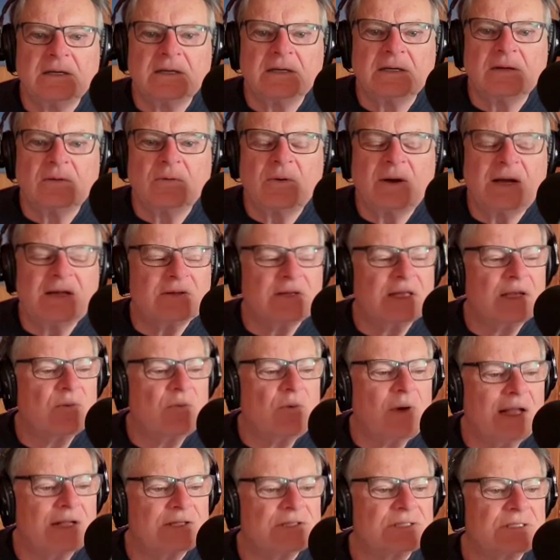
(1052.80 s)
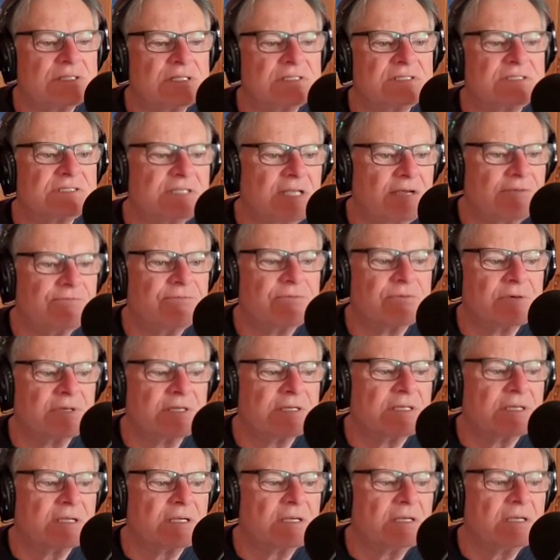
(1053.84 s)
while they watch the
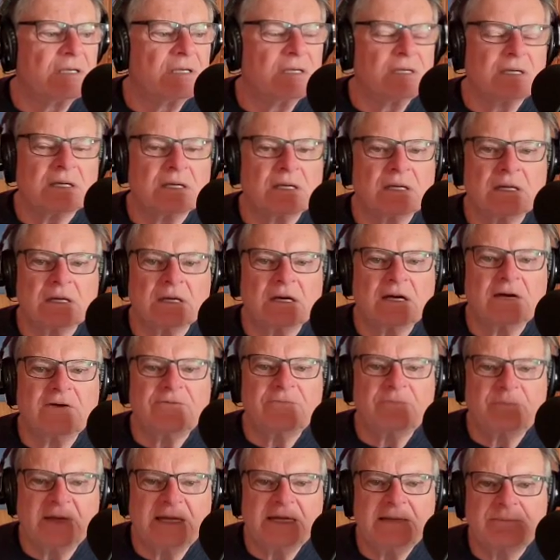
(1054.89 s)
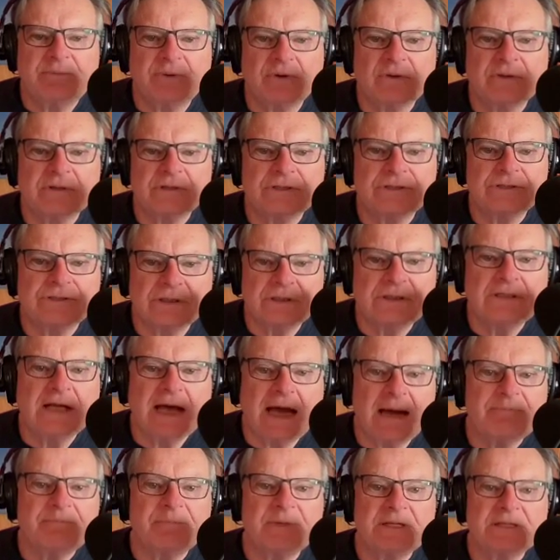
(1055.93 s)
suffering of people that should
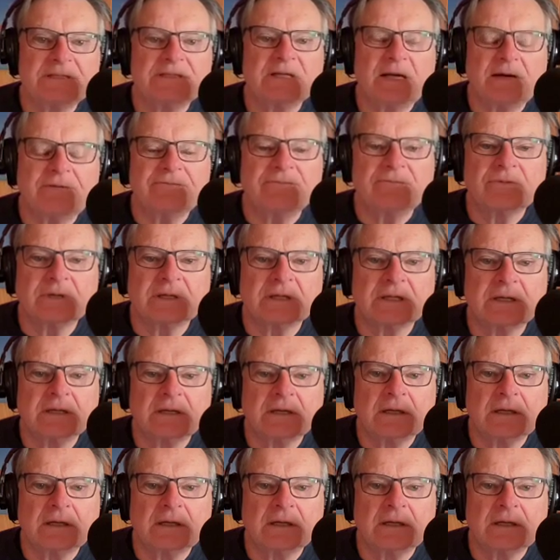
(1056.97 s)
not be suffering.